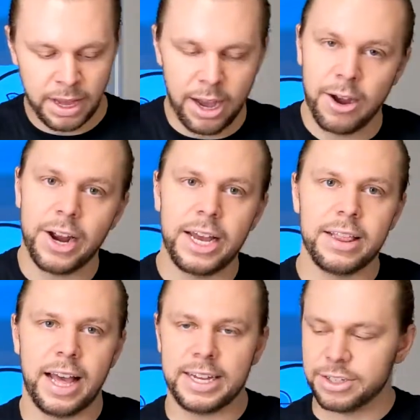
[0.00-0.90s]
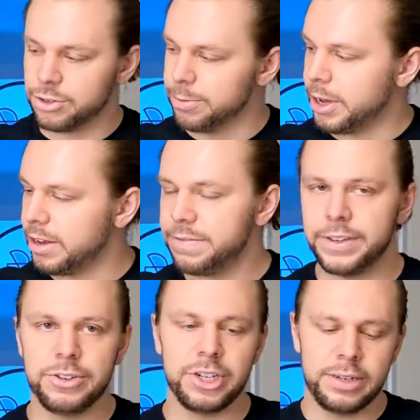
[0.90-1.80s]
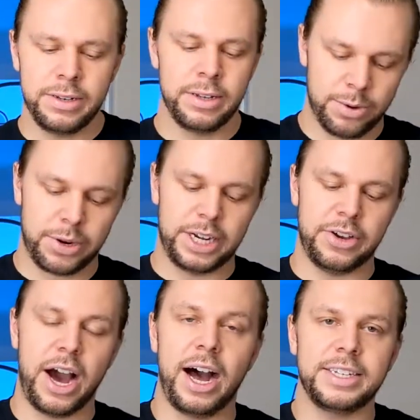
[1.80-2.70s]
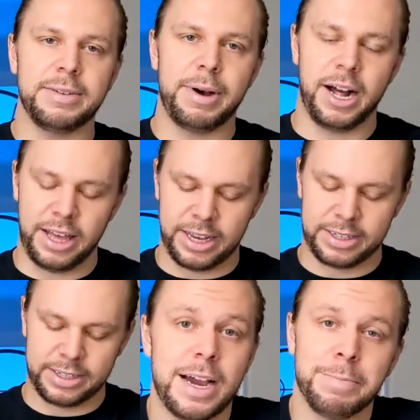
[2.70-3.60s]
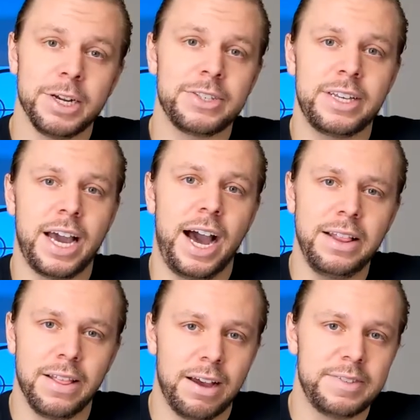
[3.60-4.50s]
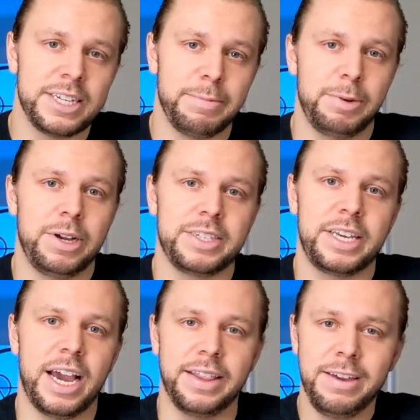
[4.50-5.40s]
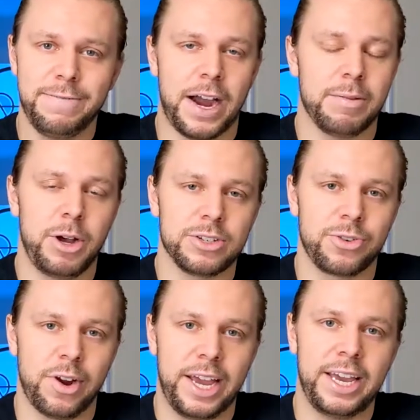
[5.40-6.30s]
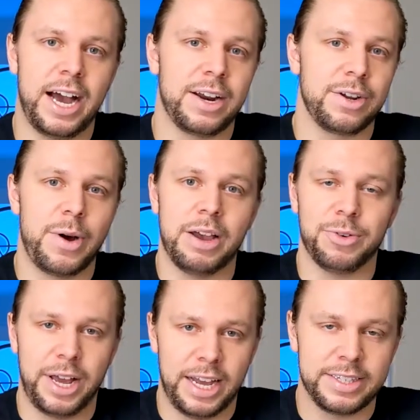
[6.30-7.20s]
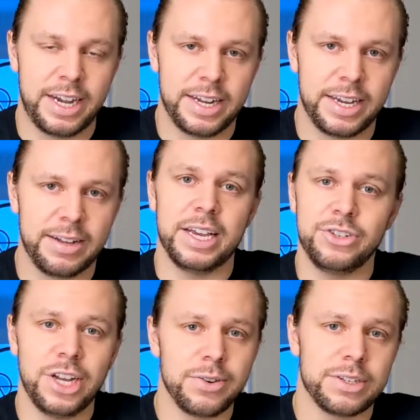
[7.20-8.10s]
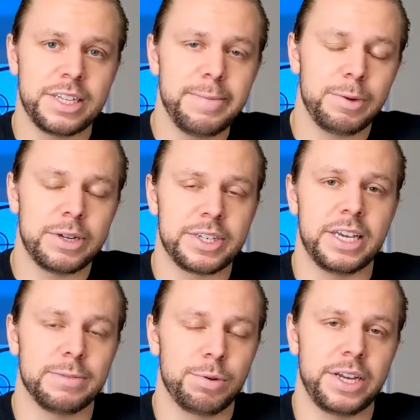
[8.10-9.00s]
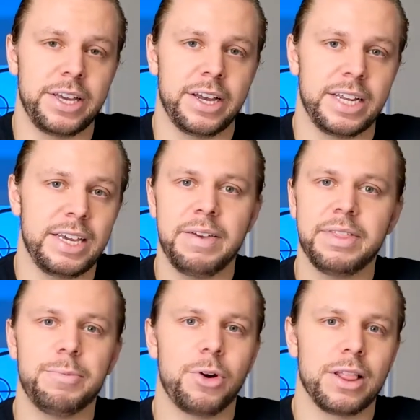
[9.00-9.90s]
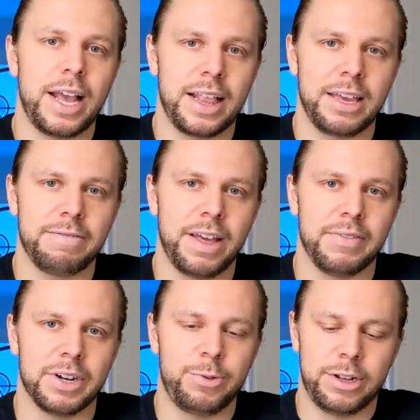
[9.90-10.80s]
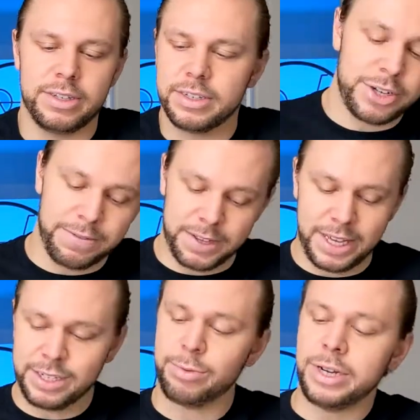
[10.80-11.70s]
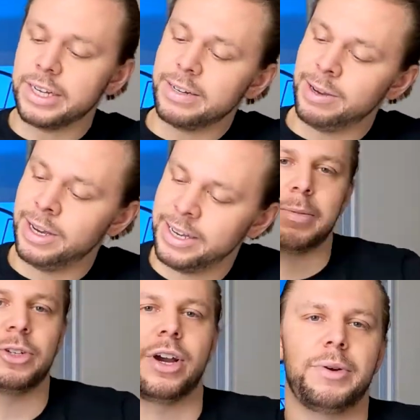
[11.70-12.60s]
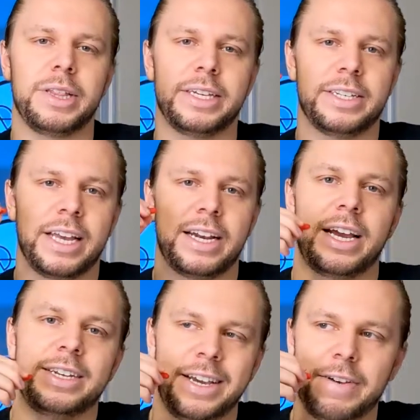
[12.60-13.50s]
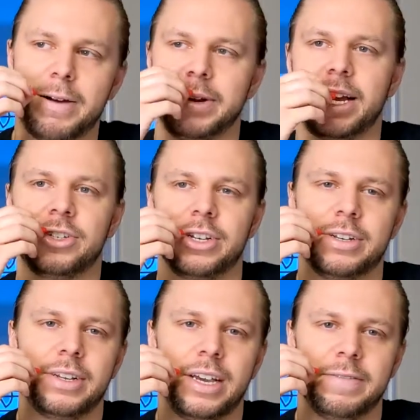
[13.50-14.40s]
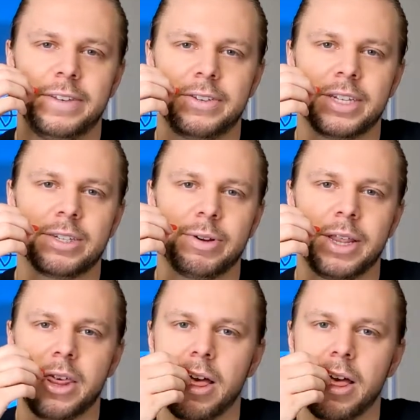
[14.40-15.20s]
Alright, and last Skrewball infusion, we're going to do hot tamales. Now personally, I love cinnamon whiskey. I think Fireball's great. I don't know why everyone hates on it. In general, cinnamon whiskey is pretty good, even the more lightly flavored ones. So for this one, let me try one of these to get an idea of how many I should infuse this with.